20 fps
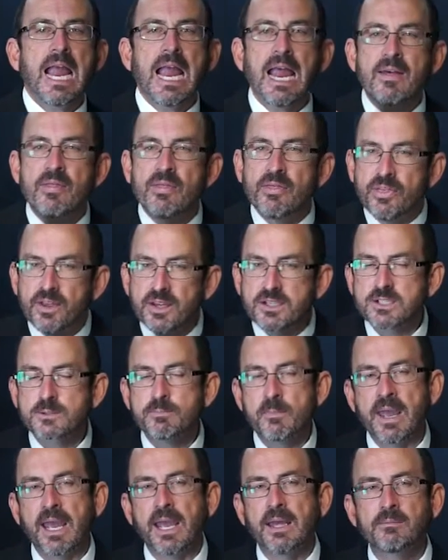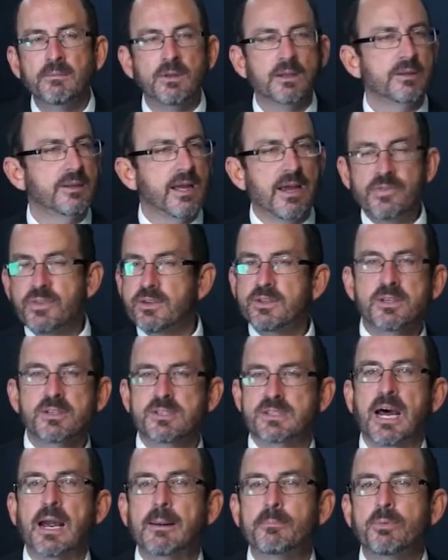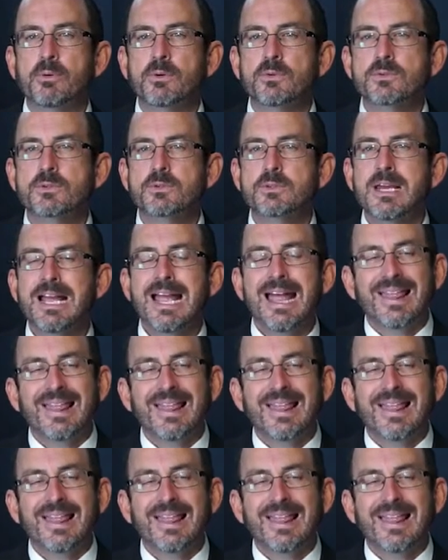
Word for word: And this man, not the disciples,